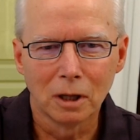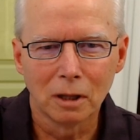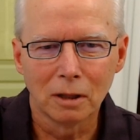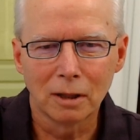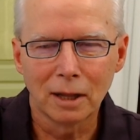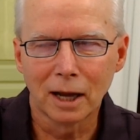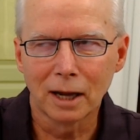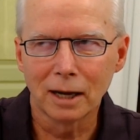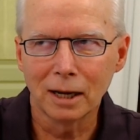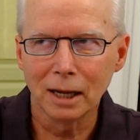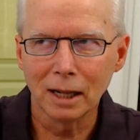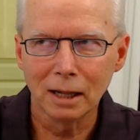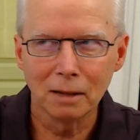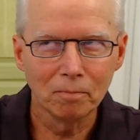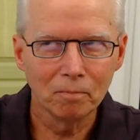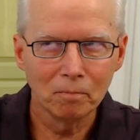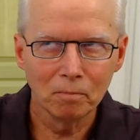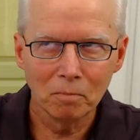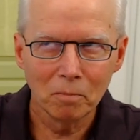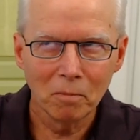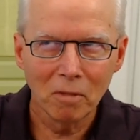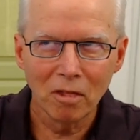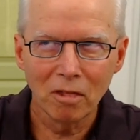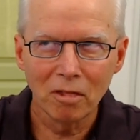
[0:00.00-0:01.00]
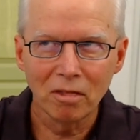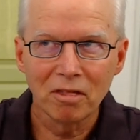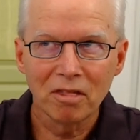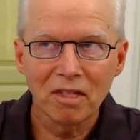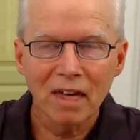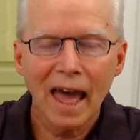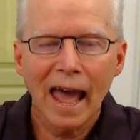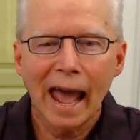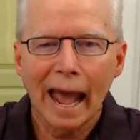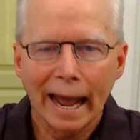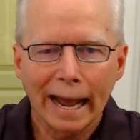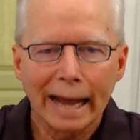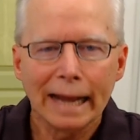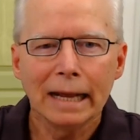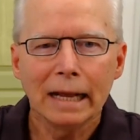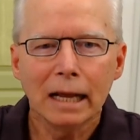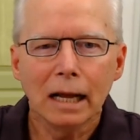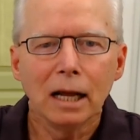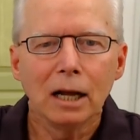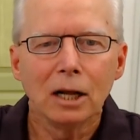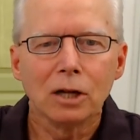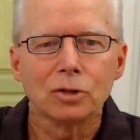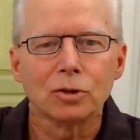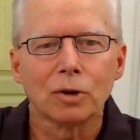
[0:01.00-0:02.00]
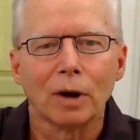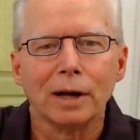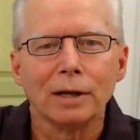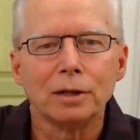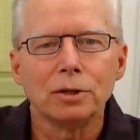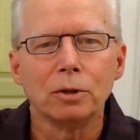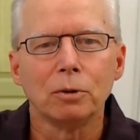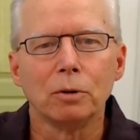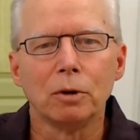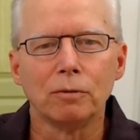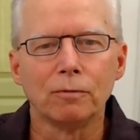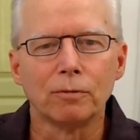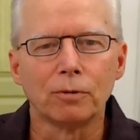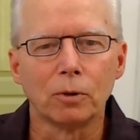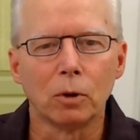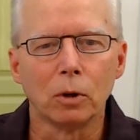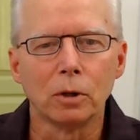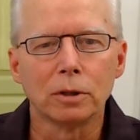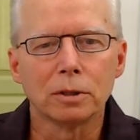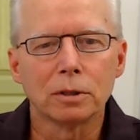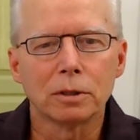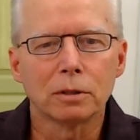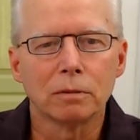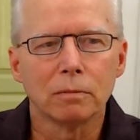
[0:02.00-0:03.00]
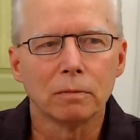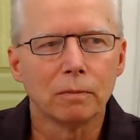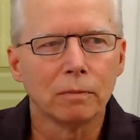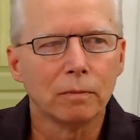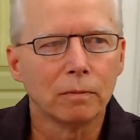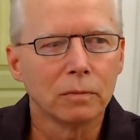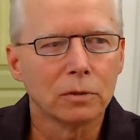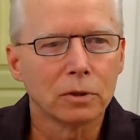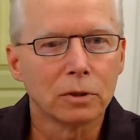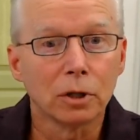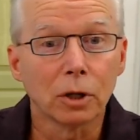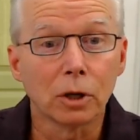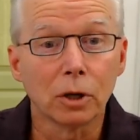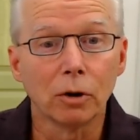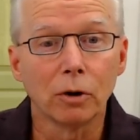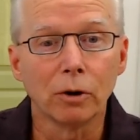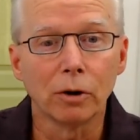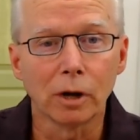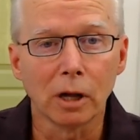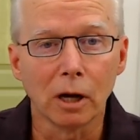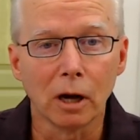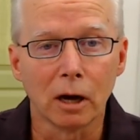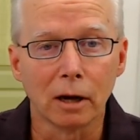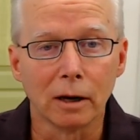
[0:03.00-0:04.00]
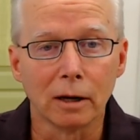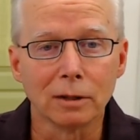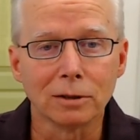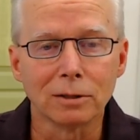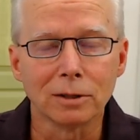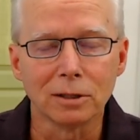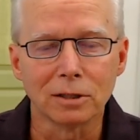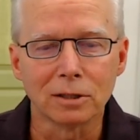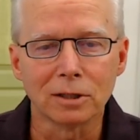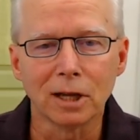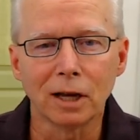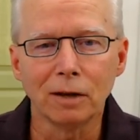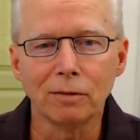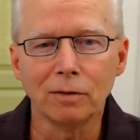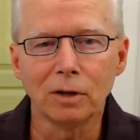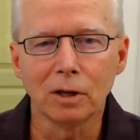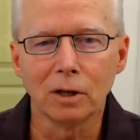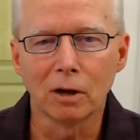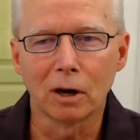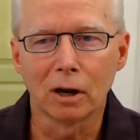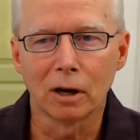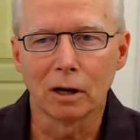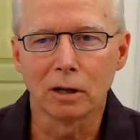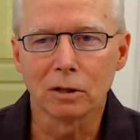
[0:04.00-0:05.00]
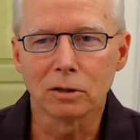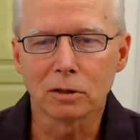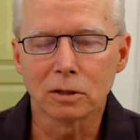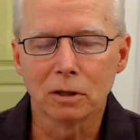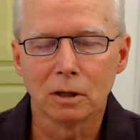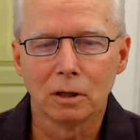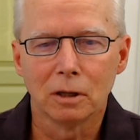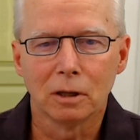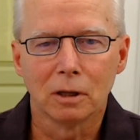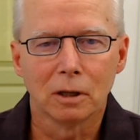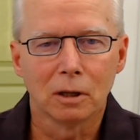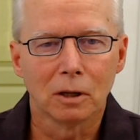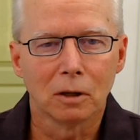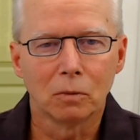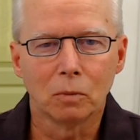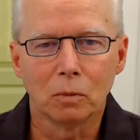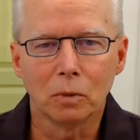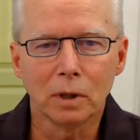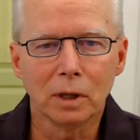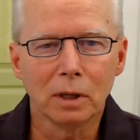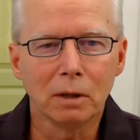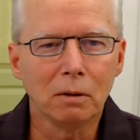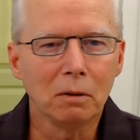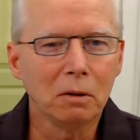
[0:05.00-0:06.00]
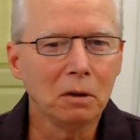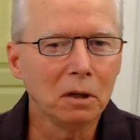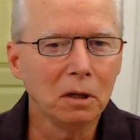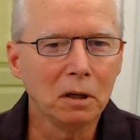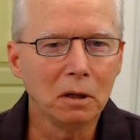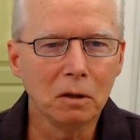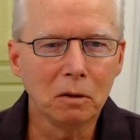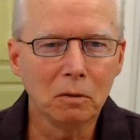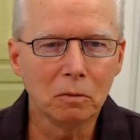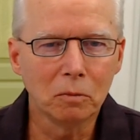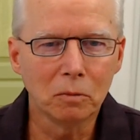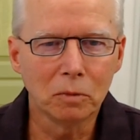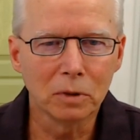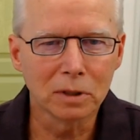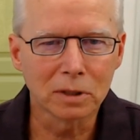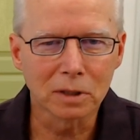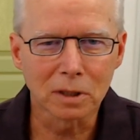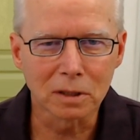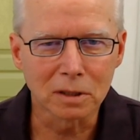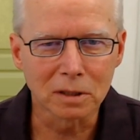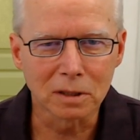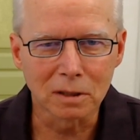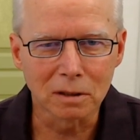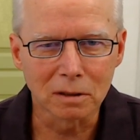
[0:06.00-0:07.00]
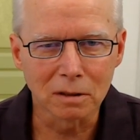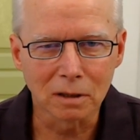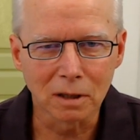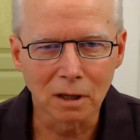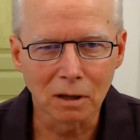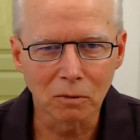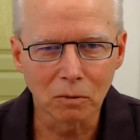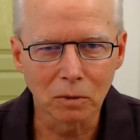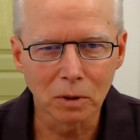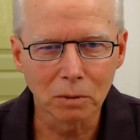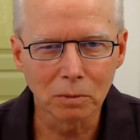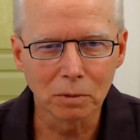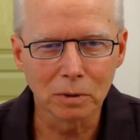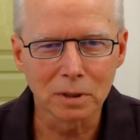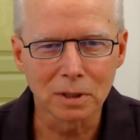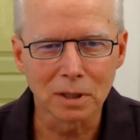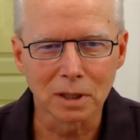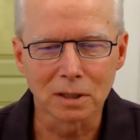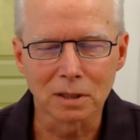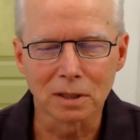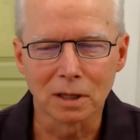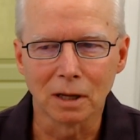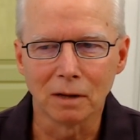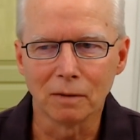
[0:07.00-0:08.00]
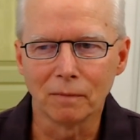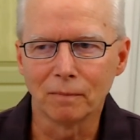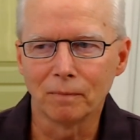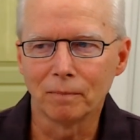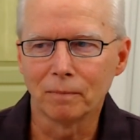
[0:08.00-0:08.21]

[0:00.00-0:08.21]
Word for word: that they tried to enforce security on us and safety on us, we resist we resisted.